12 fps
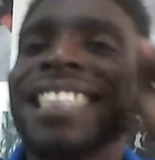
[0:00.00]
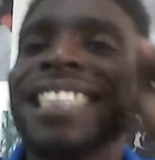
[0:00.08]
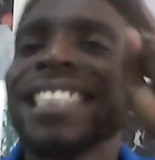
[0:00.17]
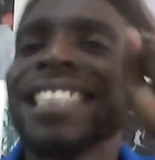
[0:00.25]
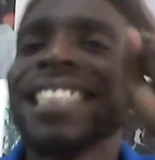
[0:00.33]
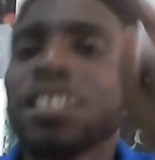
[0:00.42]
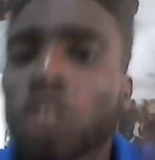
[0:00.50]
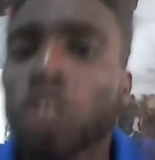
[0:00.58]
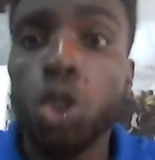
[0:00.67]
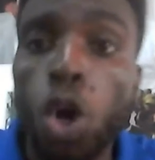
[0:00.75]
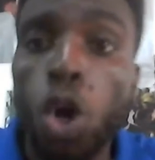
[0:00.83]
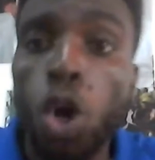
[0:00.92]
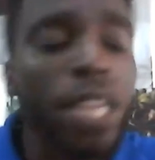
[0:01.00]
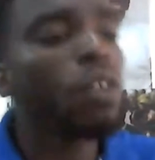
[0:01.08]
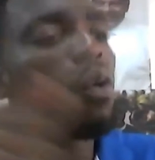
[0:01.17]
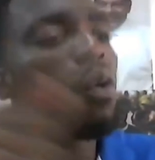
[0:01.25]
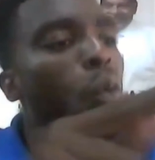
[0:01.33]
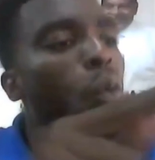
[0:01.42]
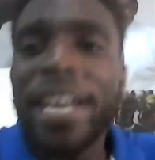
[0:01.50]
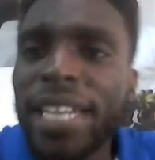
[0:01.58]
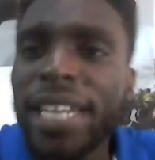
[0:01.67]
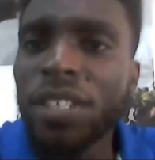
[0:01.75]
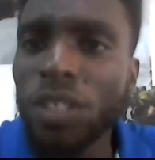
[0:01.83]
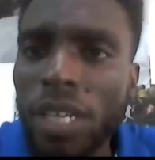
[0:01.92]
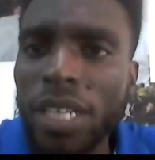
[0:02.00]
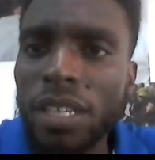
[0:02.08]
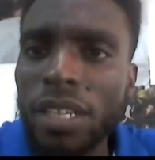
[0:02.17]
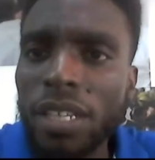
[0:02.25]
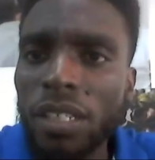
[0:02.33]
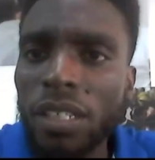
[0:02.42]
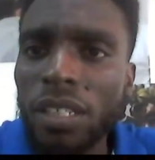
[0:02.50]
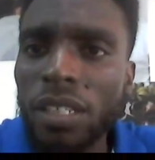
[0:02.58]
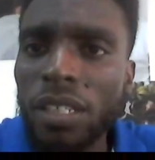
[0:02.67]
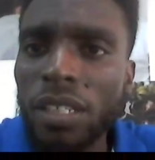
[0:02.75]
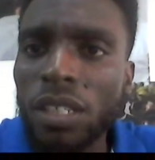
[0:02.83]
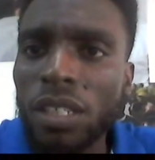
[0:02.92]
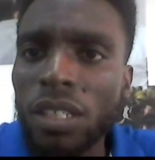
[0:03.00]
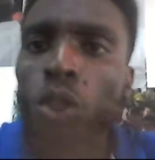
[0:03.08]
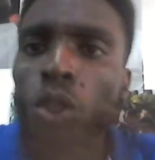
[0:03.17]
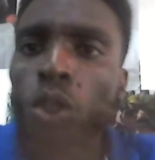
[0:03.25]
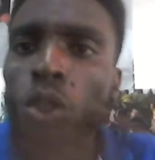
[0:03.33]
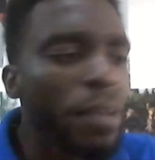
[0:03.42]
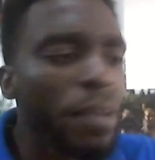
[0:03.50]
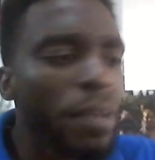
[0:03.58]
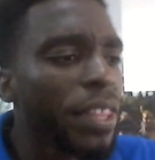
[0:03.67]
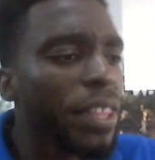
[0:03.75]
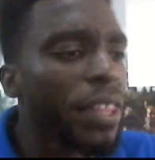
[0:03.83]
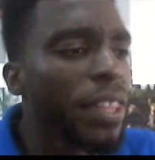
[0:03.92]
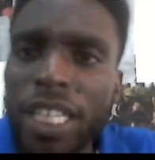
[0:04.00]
show me when they studied, show me their qualifications,